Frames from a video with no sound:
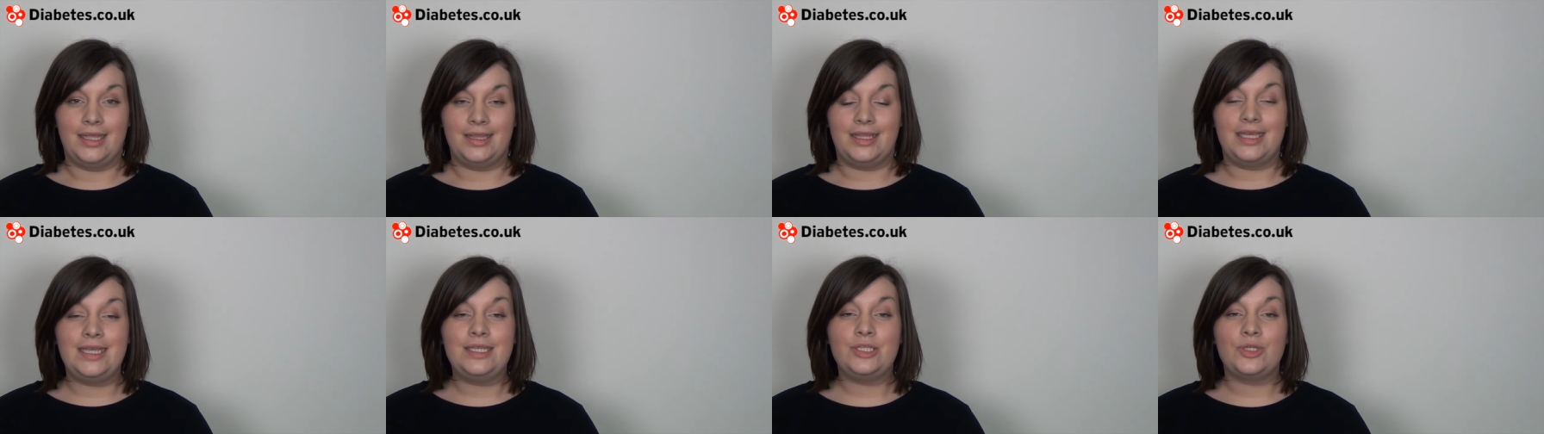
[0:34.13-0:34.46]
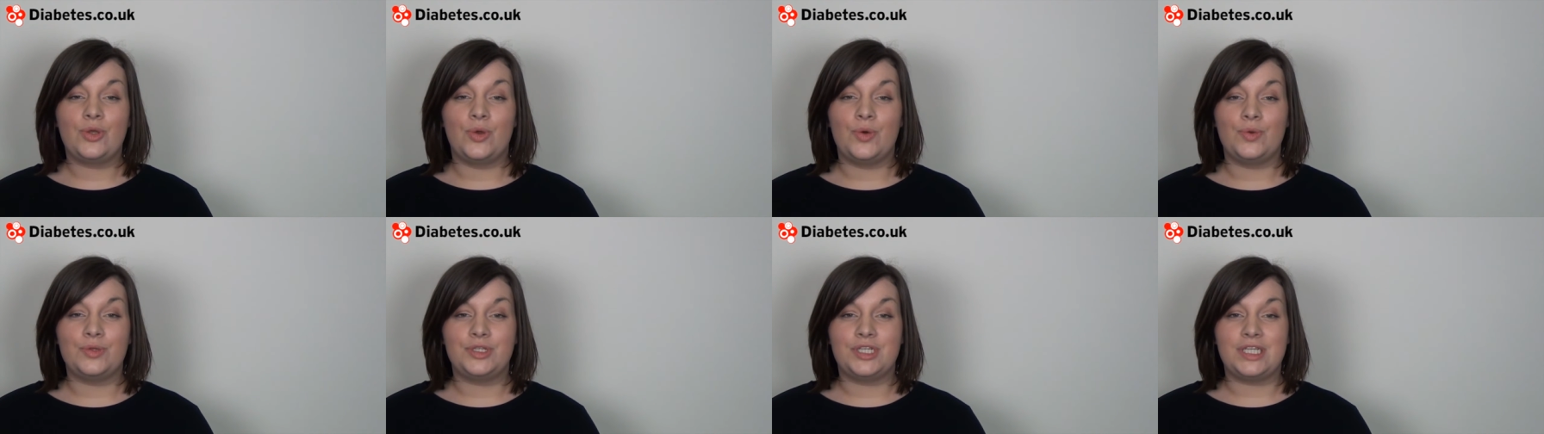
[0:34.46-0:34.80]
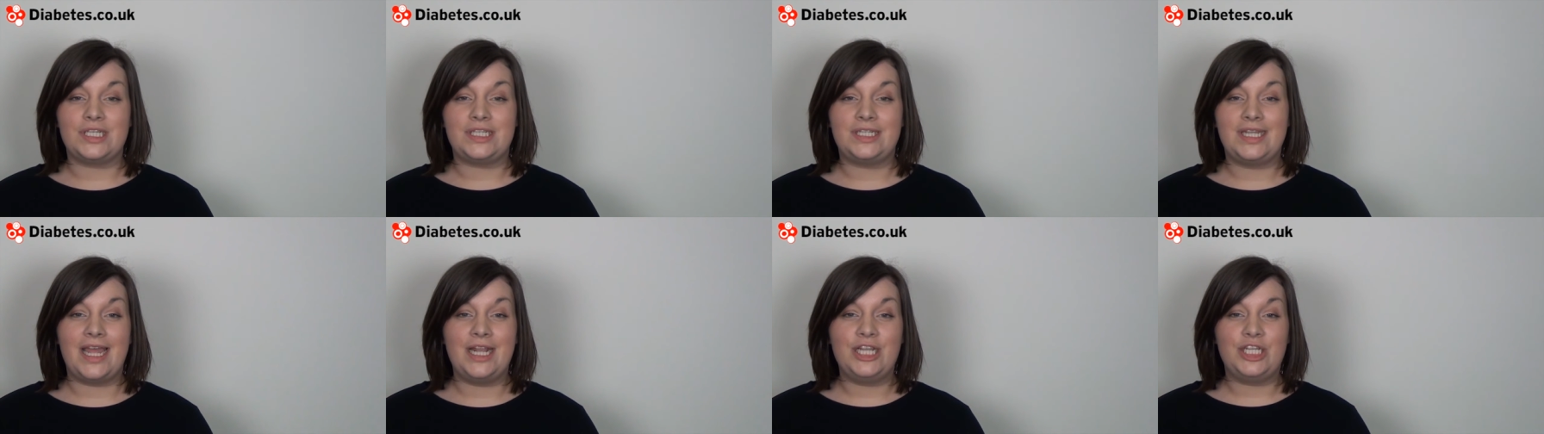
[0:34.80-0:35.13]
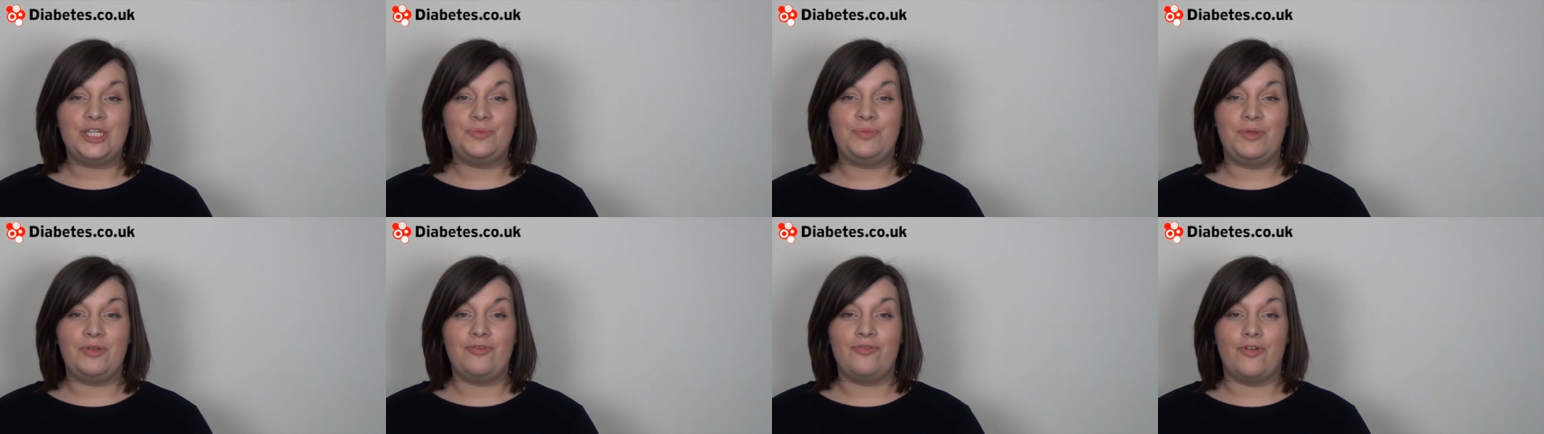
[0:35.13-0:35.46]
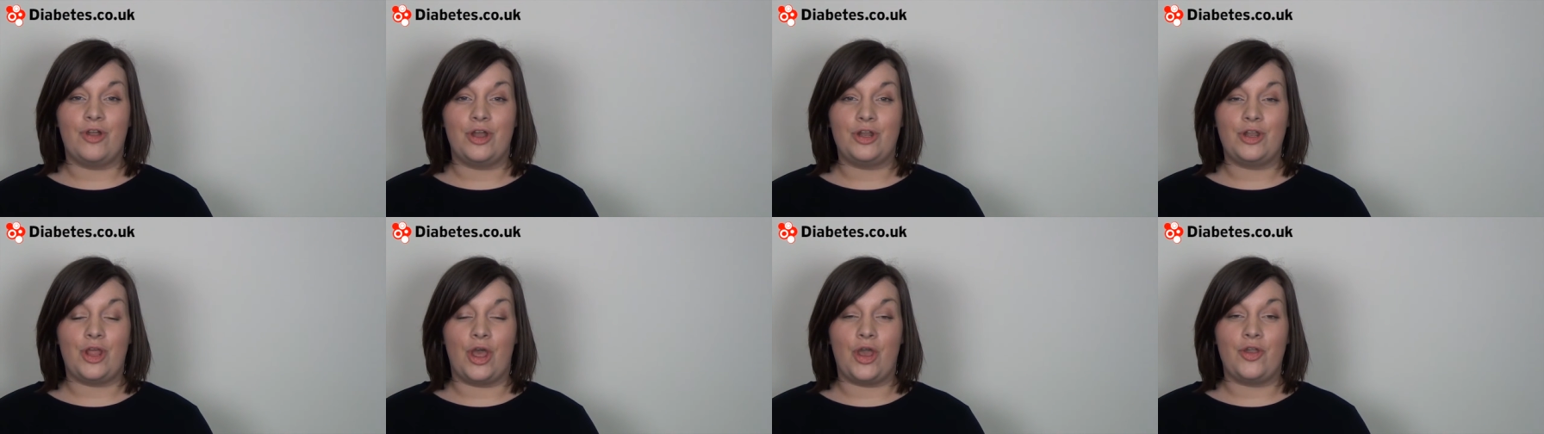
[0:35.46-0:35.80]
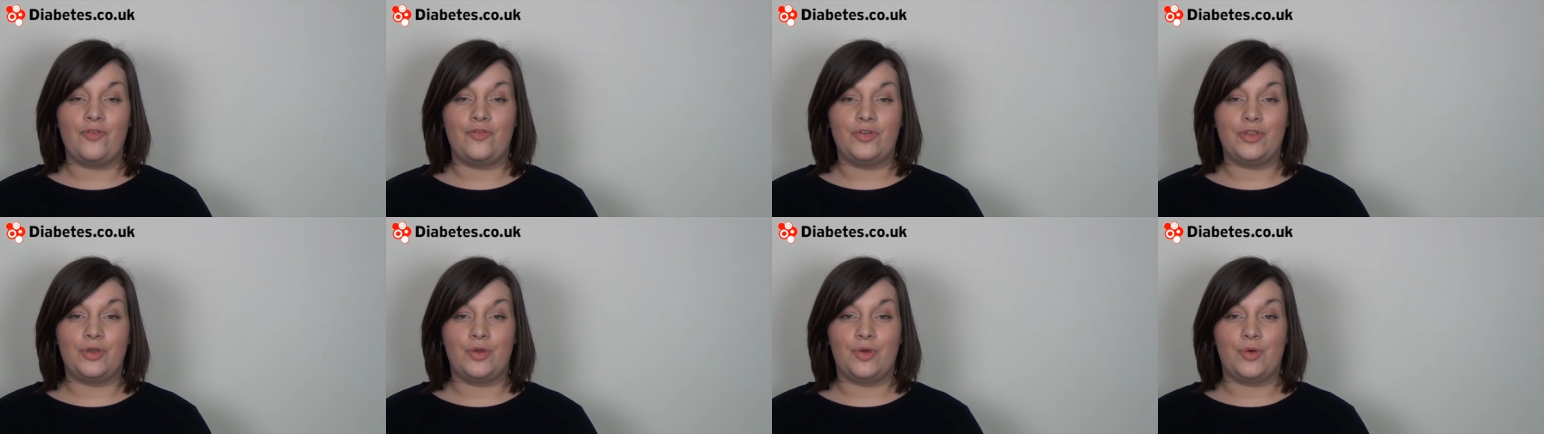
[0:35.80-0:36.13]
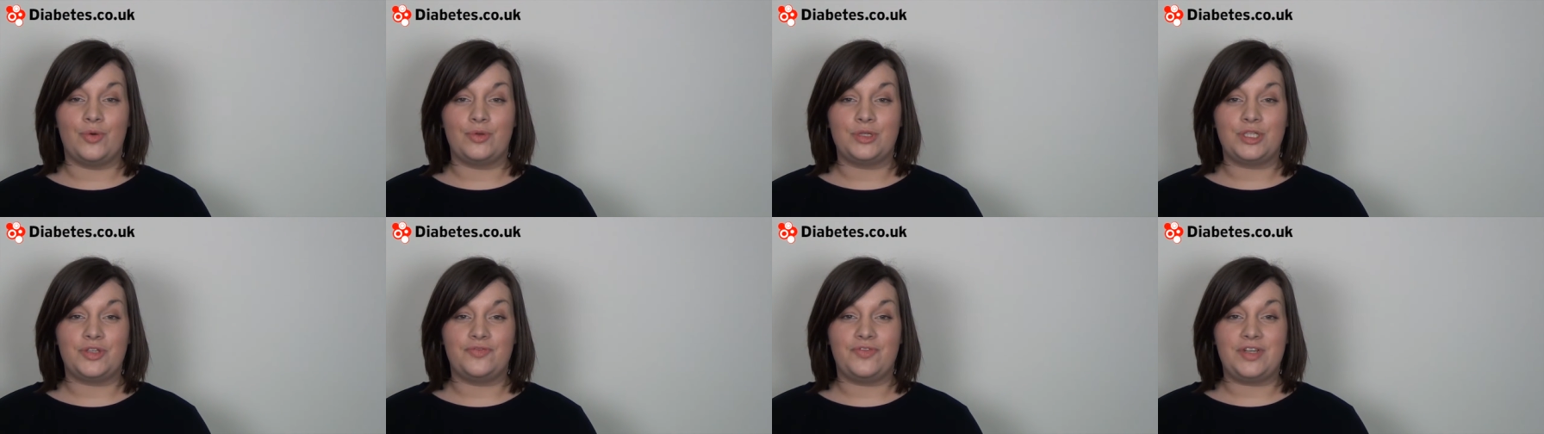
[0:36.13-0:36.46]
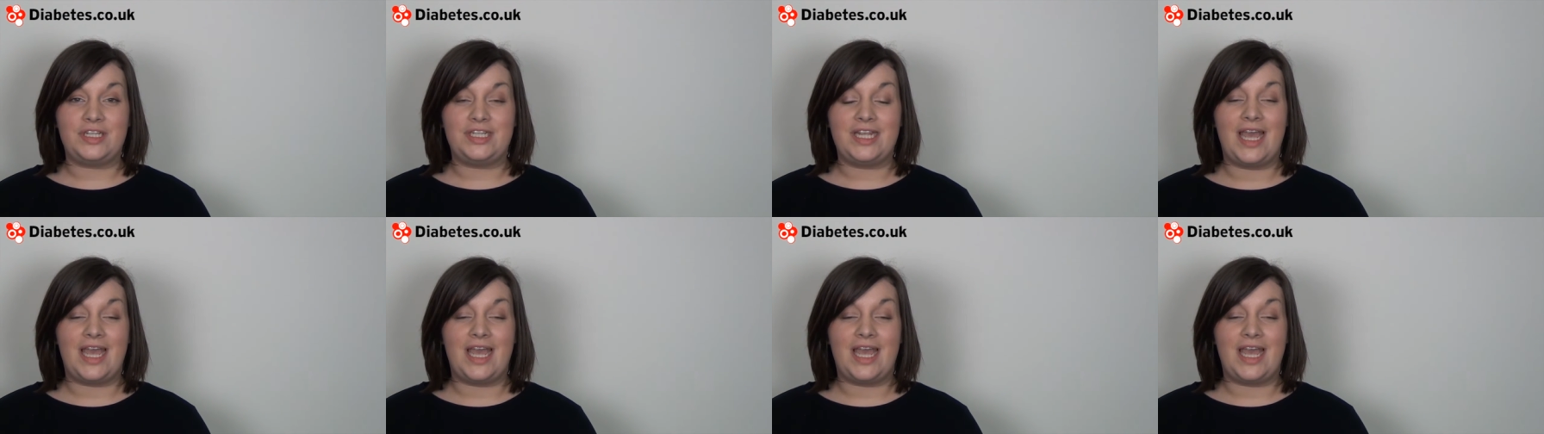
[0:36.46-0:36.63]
These courses tend to be run over the course of a